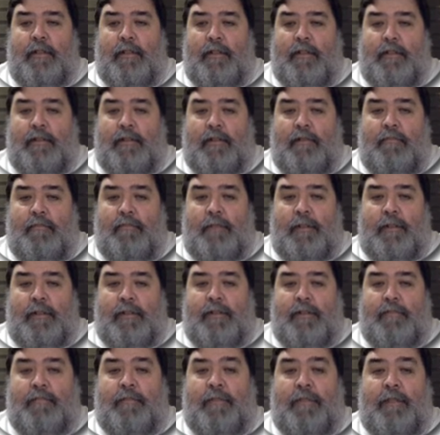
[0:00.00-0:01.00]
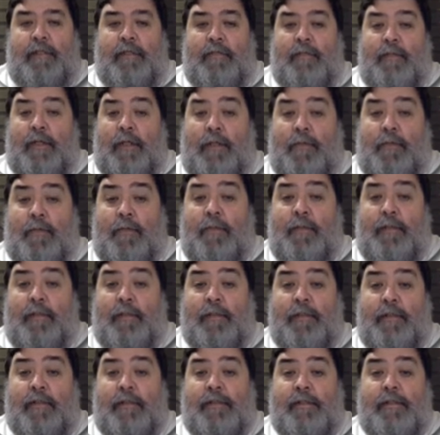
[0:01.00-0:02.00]
So please be well
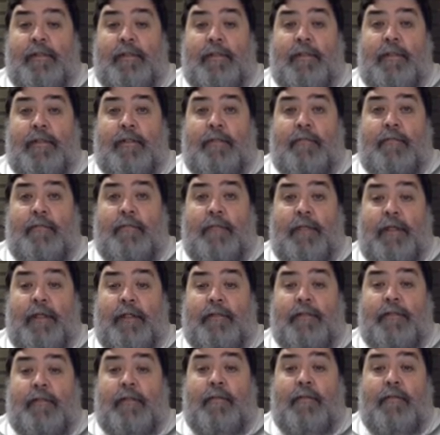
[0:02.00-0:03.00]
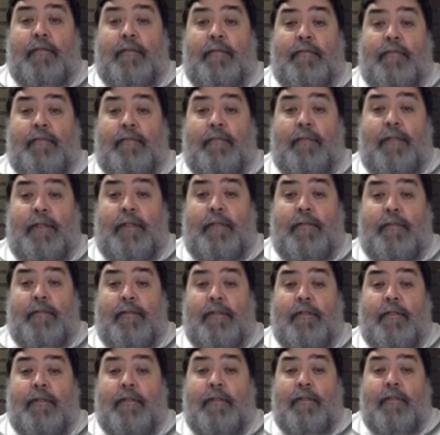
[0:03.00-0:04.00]
organised and get your facts only from those
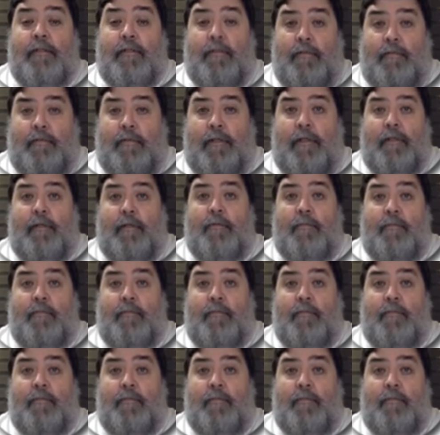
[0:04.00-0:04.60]
who know